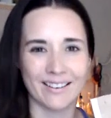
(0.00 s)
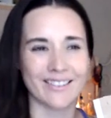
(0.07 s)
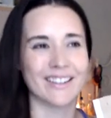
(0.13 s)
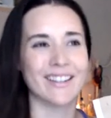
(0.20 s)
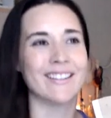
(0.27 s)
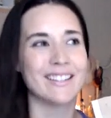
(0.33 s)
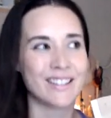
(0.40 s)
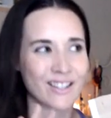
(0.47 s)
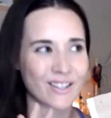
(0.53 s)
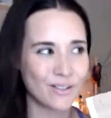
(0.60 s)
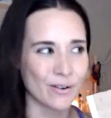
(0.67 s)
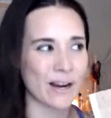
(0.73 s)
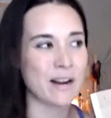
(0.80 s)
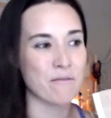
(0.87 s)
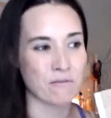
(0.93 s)
We're all just
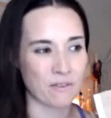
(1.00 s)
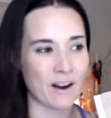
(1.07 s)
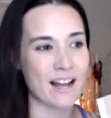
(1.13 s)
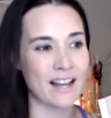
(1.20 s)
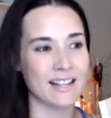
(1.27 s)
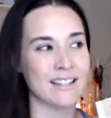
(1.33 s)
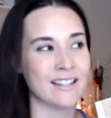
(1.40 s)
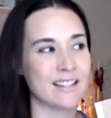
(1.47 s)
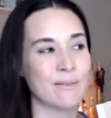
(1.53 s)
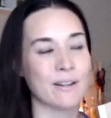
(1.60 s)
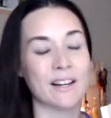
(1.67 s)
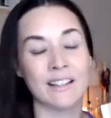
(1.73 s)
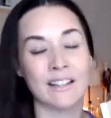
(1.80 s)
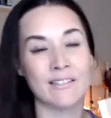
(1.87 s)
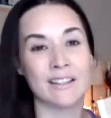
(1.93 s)
great friends and we
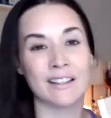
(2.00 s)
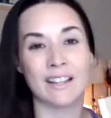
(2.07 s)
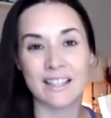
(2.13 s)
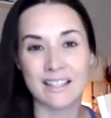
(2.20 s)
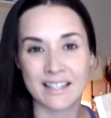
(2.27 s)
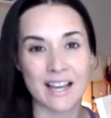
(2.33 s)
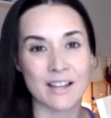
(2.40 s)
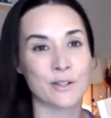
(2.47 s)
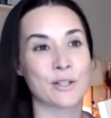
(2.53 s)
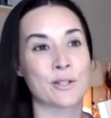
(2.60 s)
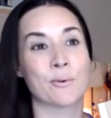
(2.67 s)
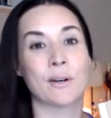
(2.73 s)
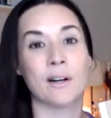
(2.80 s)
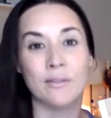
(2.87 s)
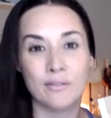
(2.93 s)
all live in Los
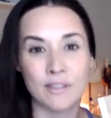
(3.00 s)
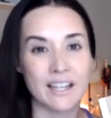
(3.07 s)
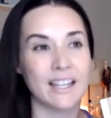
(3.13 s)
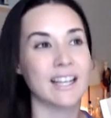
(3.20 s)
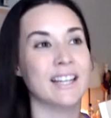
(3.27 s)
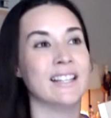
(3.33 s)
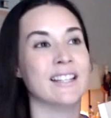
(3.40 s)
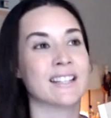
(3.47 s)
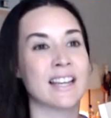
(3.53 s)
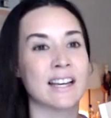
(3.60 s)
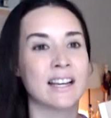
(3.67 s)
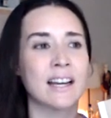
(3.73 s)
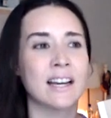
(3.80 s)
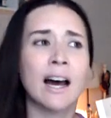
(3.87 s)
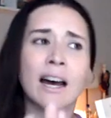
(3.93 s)
Angeles. We're all vegans.
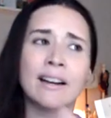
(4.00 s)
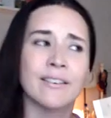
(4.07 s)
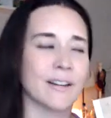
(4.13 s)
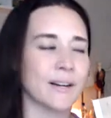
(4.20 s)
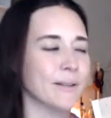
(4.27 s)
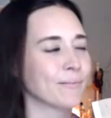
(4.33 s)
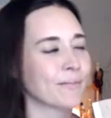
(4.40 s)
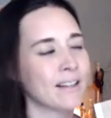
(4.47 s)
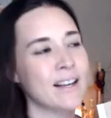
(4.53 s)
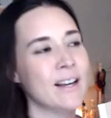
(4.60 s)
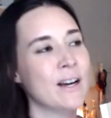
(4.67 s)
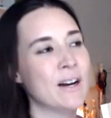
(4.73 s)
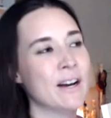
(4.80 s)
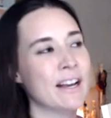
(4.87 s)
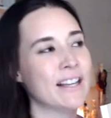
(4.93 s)
Like, I don't know.
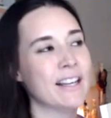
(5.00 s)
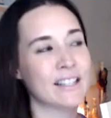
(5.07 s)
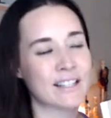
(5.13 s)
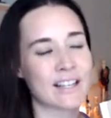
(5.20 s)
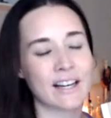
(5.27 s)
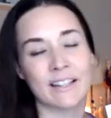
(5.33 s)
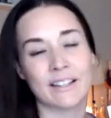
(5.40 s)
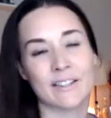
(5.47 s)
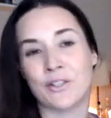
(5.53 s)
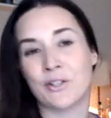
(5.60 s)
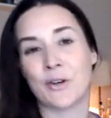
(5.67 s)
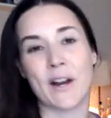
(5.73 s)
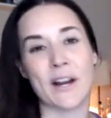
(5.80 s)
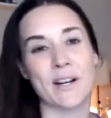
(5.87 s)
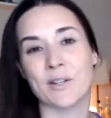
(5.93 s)
It is a little
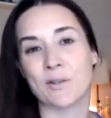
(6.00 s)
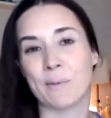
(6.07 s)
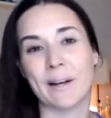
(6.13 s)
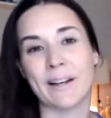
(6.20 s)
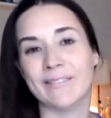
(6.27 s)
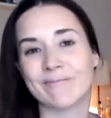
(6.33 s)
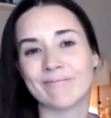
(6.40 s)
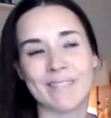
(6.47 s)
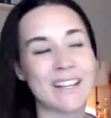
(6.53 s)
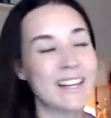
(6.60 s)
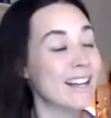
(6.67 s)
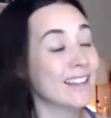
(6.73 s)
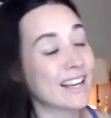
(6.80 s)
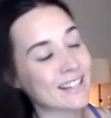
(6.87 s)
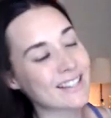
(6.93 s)
strange, but
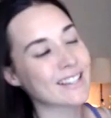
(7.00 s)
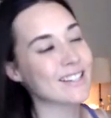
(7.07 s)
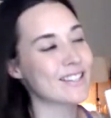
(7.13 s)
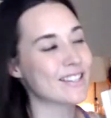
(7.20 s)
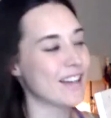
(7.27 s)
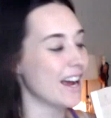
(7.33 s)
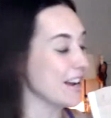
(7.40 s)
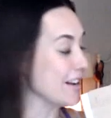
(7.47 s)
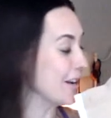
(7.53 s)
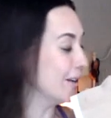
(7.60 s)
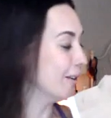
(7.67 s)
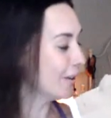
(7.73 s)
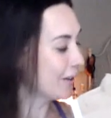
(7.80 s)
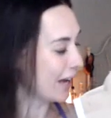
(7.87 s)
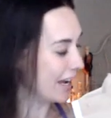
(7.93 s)
that's a little side note.
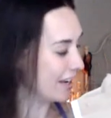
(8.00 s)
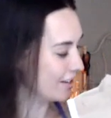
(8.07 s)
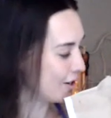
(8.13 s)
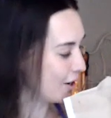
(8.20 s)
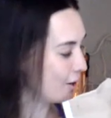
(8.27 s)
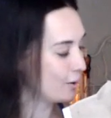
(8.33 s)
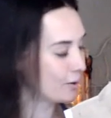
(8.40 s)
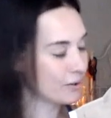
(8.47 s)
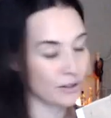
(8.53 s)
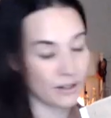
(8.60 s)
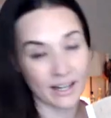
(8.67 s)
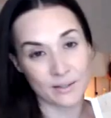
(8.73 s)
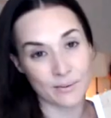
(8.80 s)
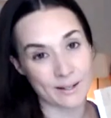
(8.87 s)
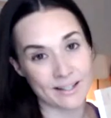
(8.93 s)
Okay. So, you
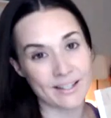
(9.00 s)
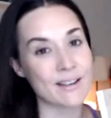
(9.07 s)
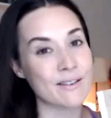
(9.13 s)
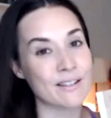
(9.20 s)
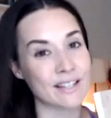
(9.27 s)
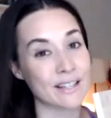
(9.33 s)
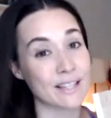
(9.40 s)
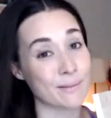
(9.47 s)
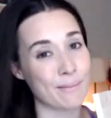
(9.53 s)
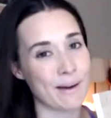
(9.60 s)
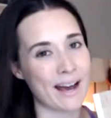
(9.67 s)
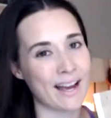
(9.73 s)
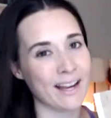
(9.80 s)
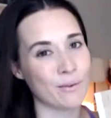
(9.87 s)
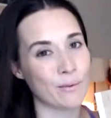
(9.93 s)
guys want to see what's in this
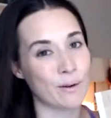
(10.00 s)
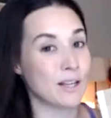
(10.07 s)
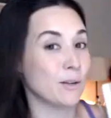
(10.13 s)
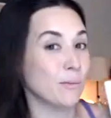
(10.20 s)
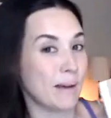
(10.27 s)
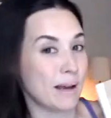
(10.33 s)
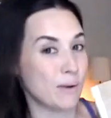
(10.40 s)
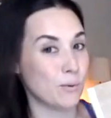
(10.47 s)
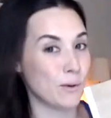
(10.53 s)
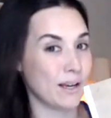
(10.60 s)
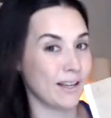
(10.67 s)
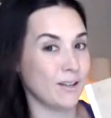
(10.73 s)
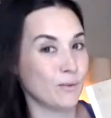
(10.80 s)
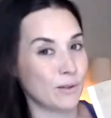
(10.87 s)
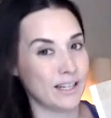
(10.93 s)
bag and what you may
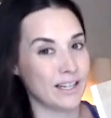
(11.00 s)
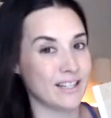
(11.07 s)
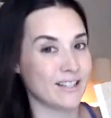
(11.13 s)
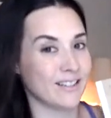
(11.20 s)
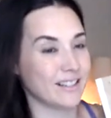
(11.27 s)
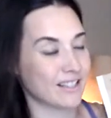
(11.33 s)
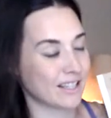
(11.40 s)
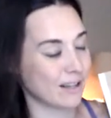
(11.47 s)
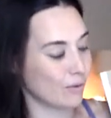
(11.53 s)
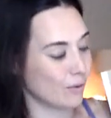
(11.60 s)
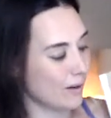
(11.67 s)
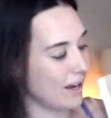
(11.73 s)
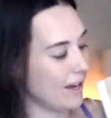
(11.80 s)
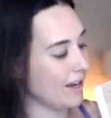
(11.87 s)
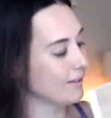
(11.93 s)
win when I do this
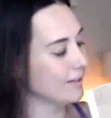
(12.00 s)
giveaway?